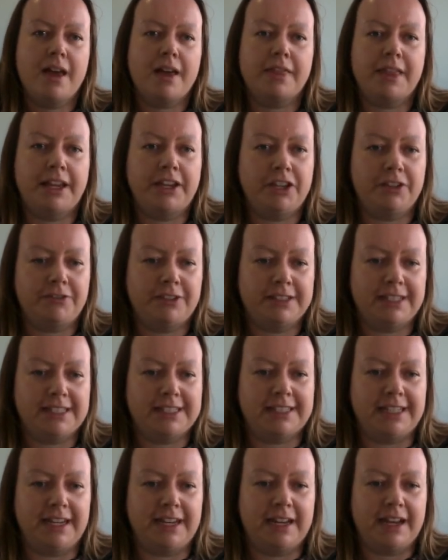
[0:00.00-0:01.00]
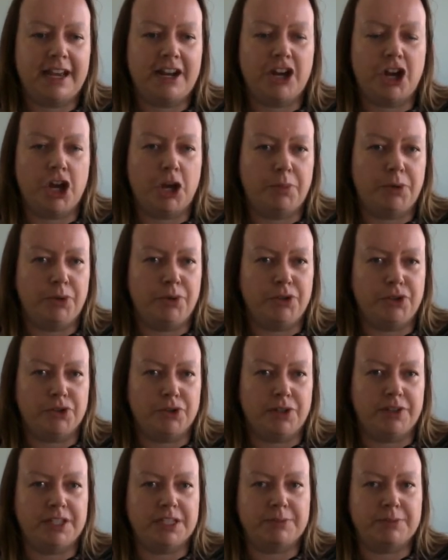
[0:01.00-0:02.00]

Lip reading: Thank you for listening, and I hope you enjoyed this